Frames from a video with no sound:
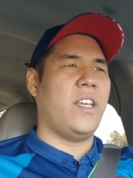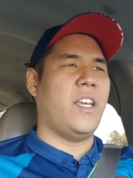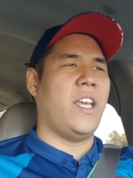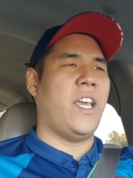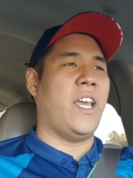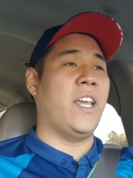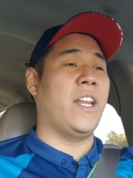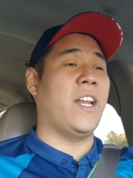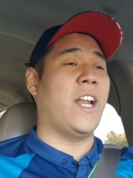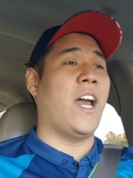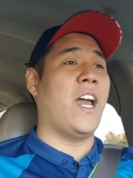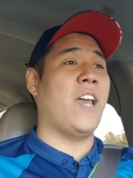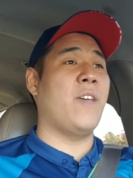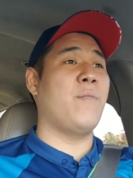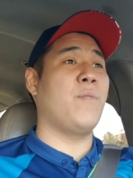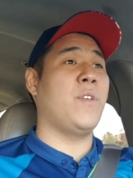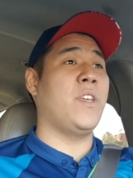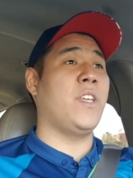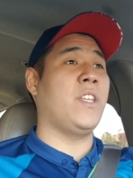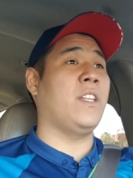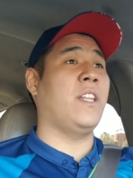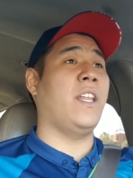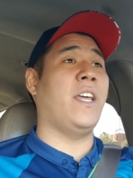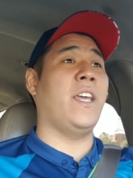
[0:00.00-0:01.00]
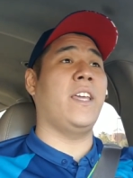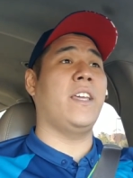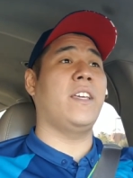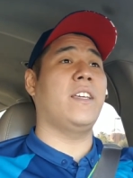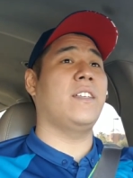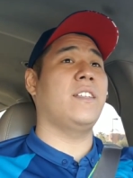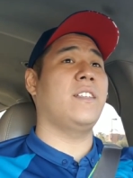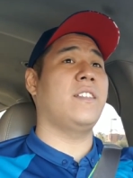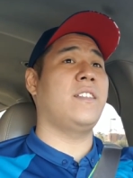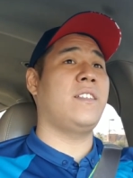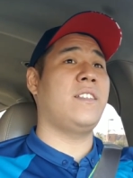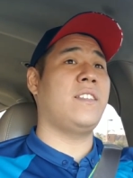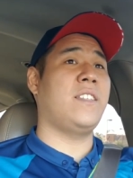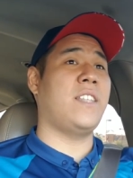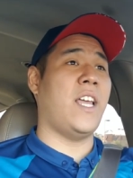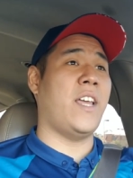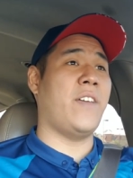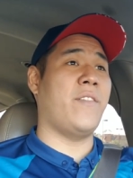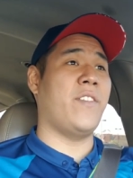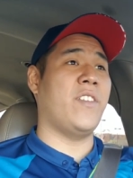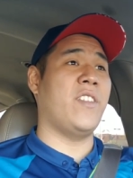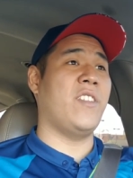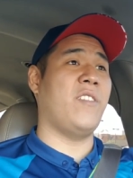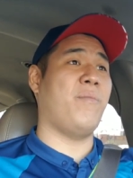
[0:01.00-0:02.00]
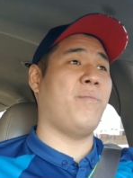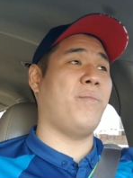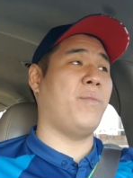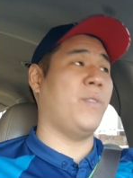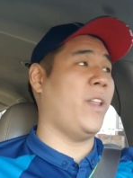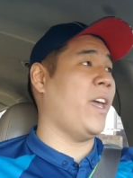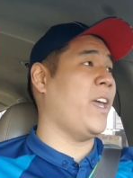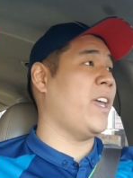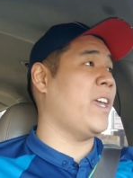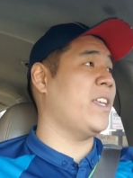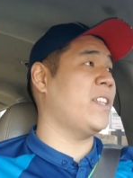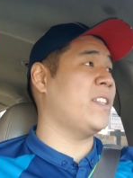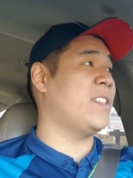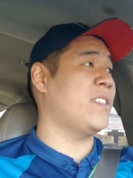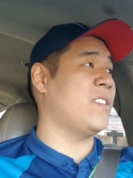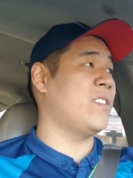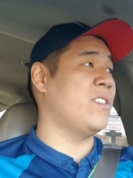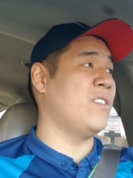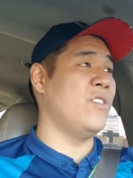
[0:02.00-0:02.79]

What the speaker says: and I mean like seventh place,